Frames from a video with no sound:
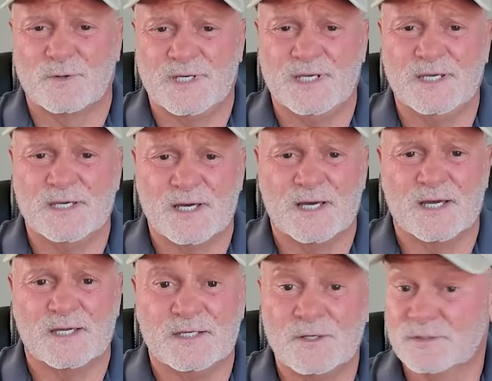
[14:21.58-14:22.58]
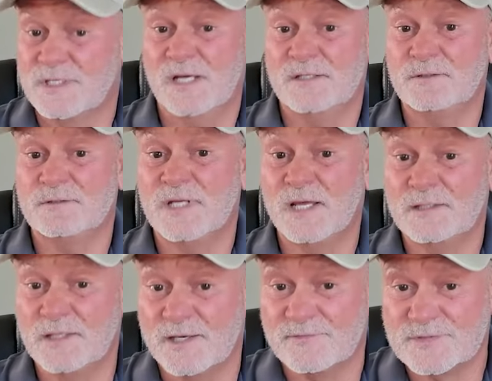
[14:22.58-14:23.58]
he uh, he knows how to do
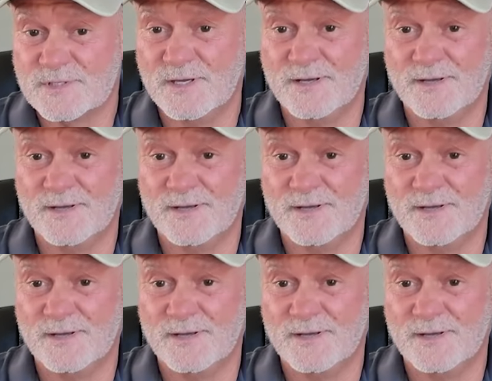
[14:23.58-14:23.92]
deadlifts.